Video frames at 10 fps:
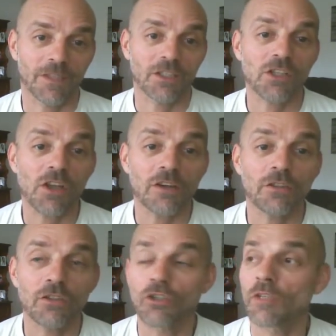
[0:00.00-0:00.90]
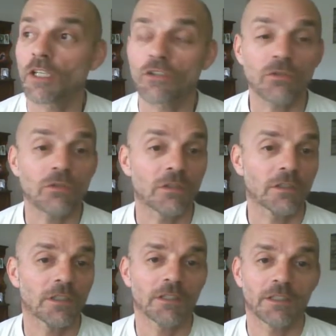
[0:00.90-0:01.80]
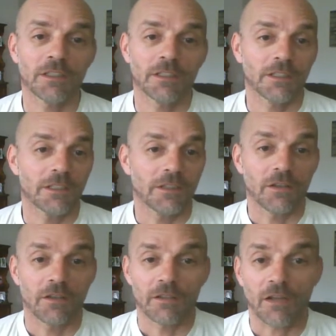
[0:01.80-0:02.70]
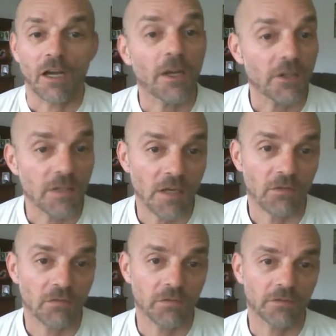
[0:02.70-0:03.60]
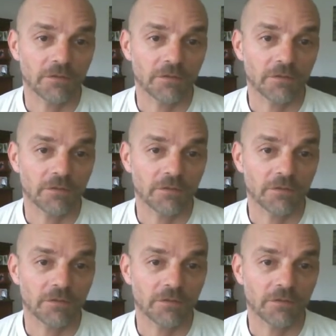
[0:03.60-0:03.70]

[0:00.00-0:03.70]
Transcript: Start to tune into your higher self.